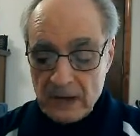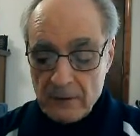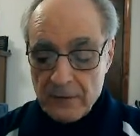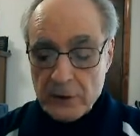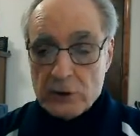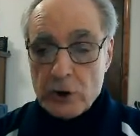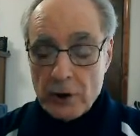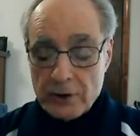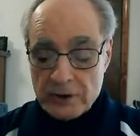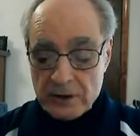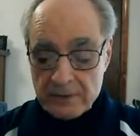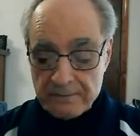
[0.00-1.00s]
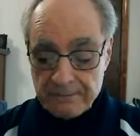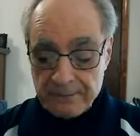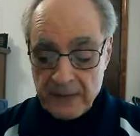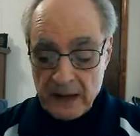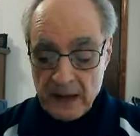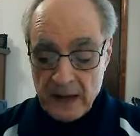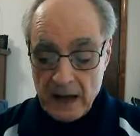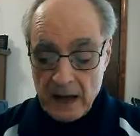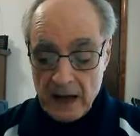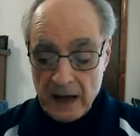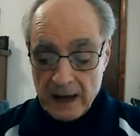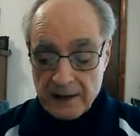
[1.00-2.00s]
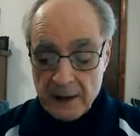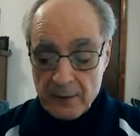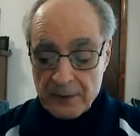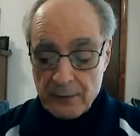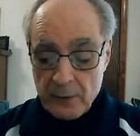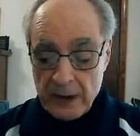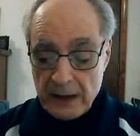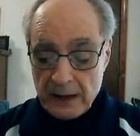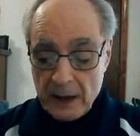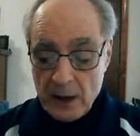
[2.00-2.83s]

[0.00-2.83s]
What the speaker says: for church. Number three,